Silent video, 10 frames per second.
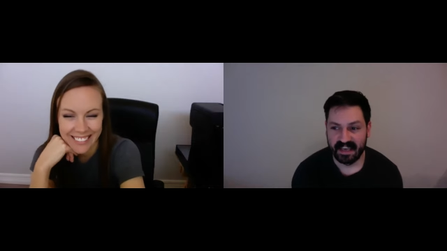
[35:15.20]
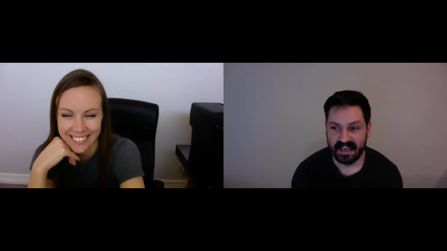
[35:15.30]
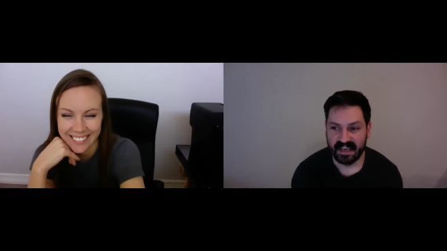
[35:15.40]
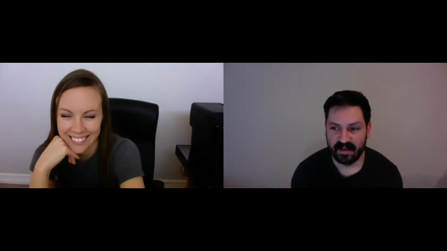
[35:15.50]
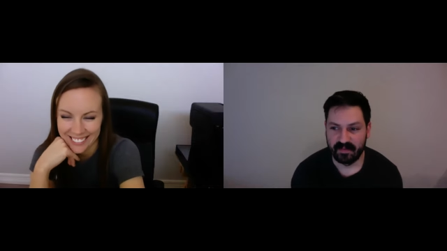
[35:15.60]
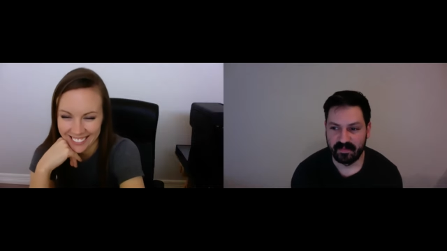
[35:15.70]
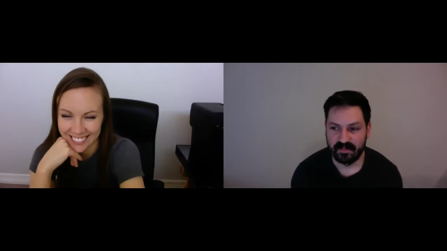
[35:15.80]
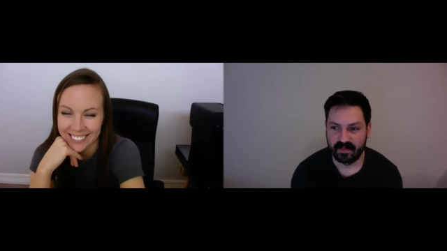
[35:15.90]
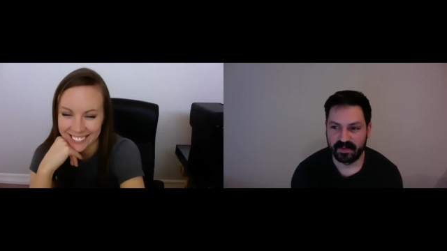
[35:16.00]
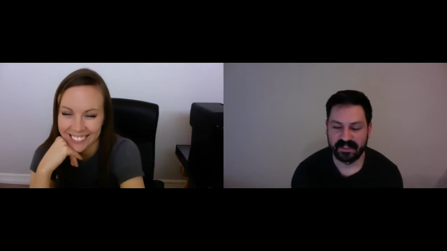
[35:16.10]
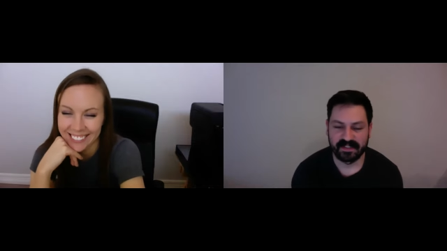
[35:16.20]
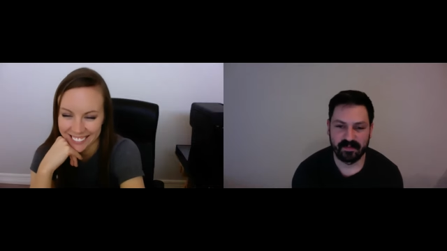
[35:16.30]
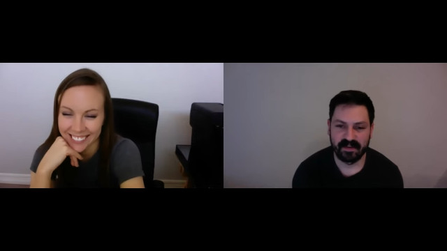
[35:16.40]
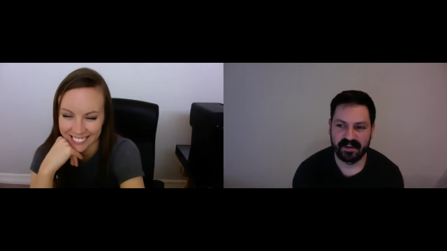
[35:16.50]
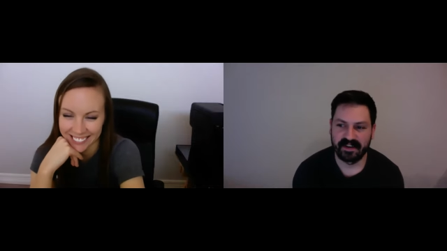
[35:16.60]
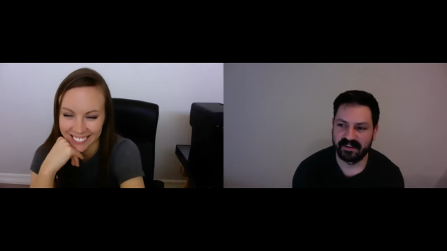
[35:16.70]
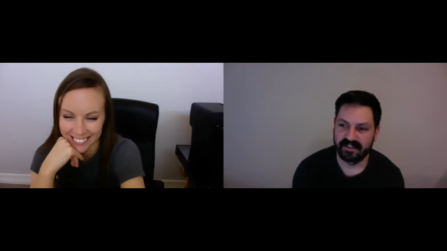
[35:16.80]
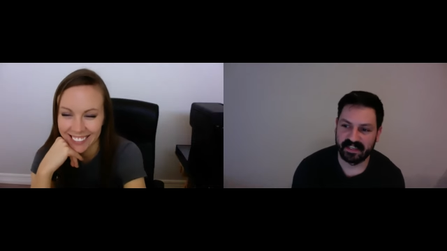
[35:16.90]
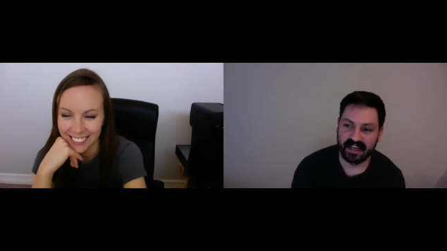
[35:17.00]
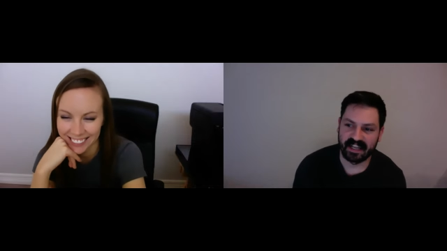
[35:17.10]
Speaker 1: Um, there was a seminar early
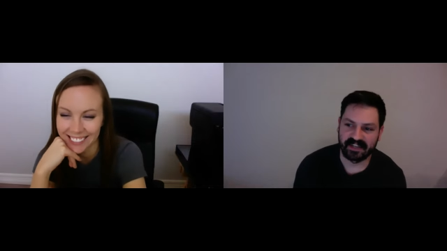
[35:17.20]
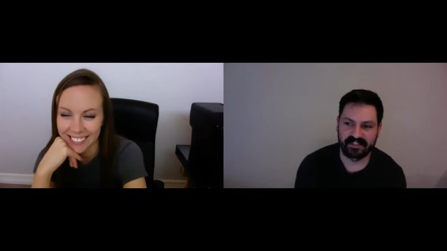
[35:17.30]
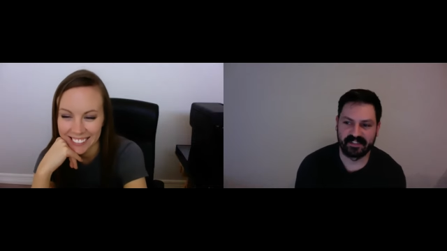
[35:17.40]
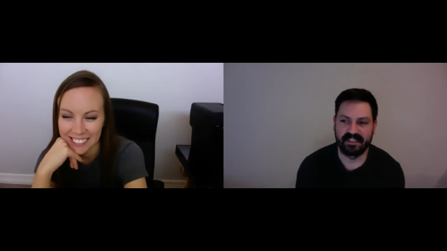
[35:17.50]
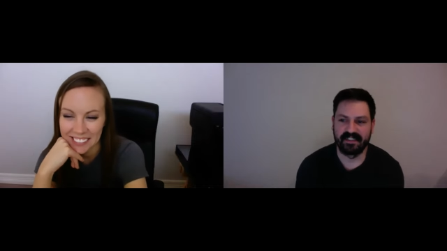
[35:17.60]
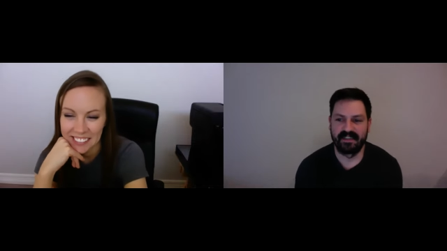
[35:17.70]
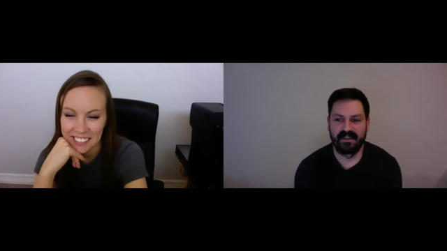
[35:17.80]
on, actually,